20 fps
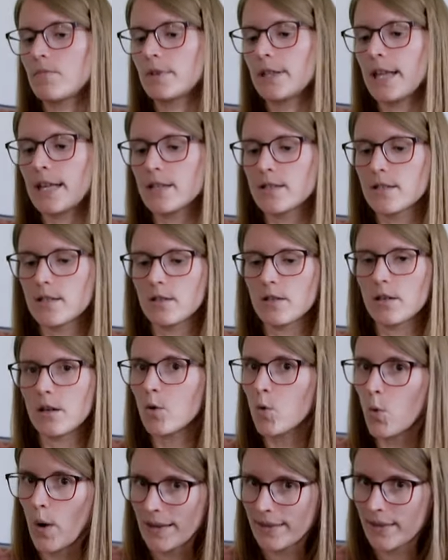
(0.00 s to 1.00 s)
That's
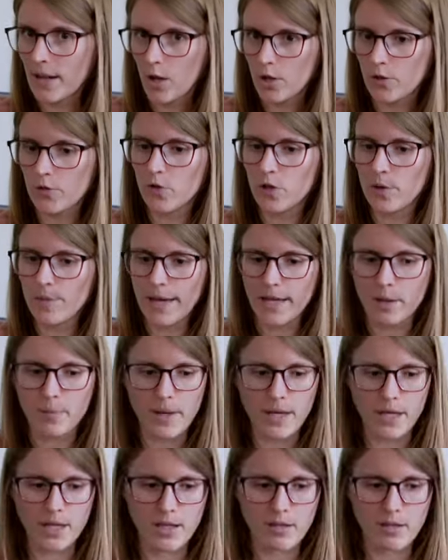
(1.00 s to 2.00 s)
quite a lot for a backpack.